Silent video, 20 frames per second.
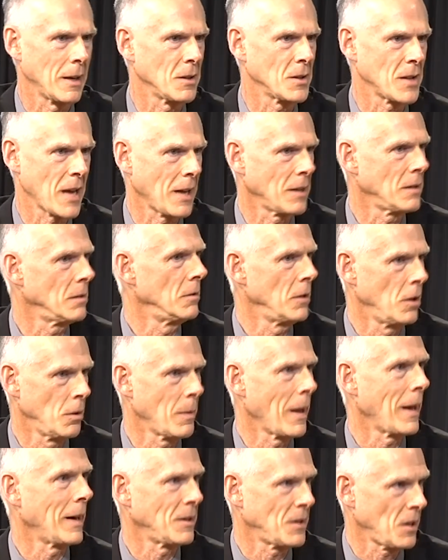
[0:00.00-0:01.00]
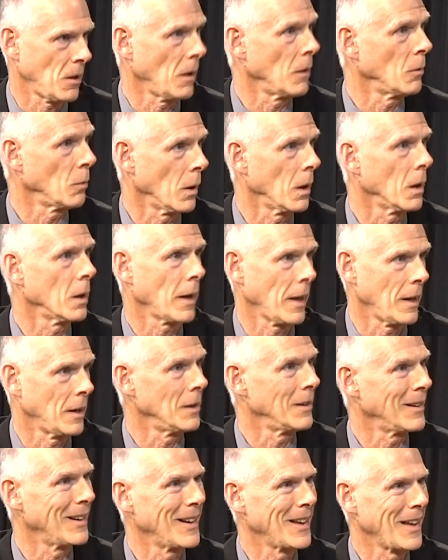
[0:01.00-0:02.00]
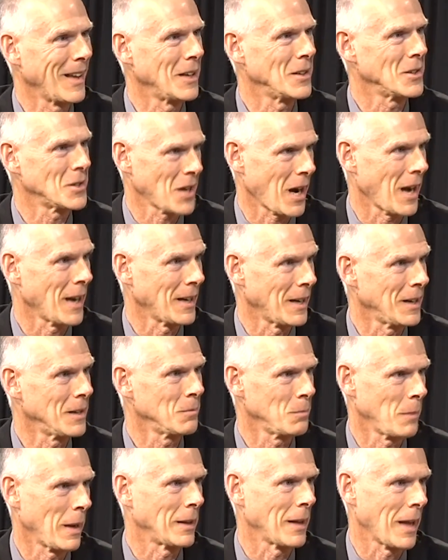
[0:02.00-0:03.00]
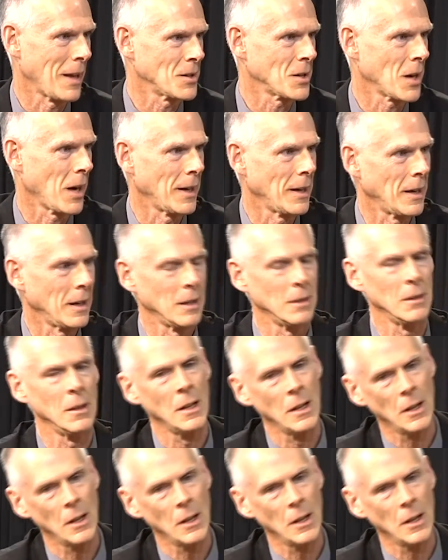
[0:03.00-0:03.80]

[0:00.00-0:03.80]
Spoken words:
has had humanitarian work in China, mainland China.